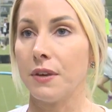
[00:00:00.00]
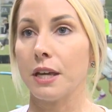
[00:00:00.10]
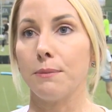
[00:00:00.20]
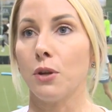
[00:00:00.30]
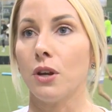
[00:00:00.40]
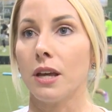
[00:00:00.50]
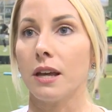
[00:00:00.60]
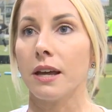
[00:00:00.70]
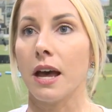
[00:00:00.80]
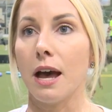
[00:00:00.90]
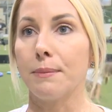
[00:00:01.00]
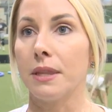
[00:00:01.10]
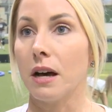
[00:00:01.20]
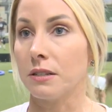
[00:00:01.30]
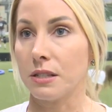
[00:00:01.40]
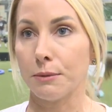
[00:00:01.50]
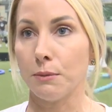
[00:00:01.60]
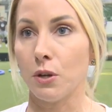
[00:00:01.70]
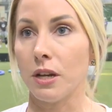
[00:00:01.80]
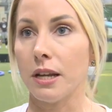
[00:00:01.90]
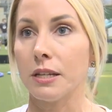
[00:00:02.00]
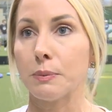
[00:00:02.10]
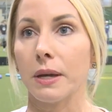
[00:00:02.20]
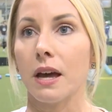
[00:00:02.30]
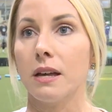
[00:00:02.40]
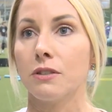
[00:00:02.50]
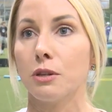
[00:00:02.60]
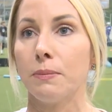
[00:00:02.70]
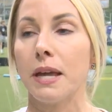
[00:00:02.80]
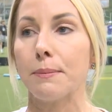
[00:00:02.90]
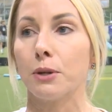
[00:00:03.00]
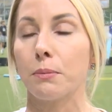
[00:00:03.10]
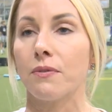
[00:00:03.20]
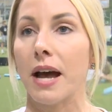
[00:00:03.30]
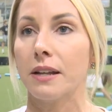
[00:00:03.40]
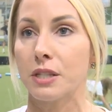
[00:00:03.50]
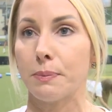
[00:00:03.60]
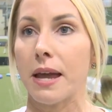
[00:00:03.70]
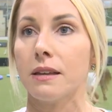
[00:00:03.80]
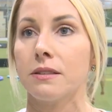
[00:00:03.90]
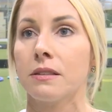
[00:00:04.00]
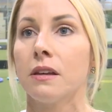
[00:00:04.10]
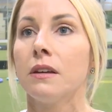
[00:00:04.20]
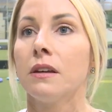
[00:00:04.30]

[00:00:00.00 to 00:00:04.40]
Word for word: FEAT community um, and the autism communities because to be able to provide a space,